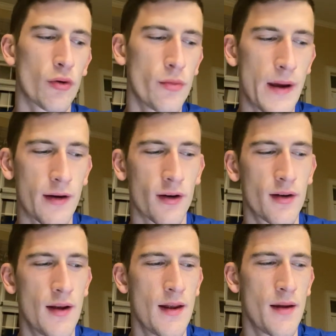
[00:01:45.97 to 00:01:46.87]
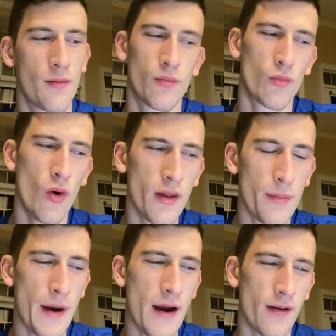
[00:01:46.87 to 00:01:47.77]
Brubaker, one of the
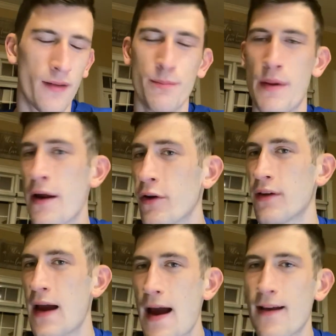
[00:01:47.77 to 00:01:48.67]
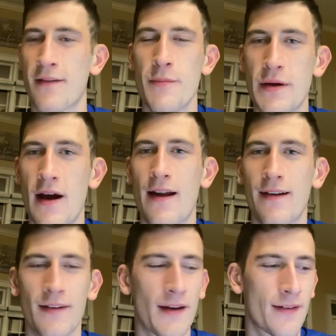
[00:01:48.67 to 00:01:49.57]
Pirates' better guys, to be
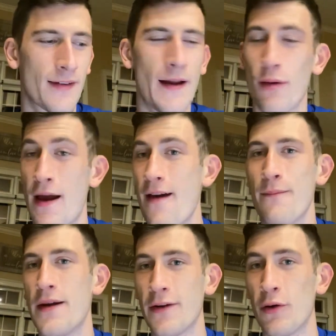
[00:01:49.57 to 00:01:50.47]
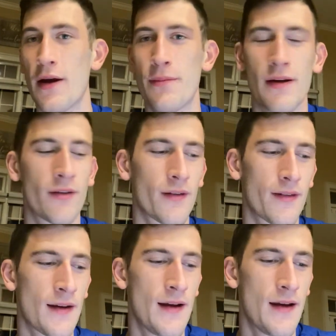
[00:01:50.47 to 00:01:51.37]
honest, because they don't have many great pitchers.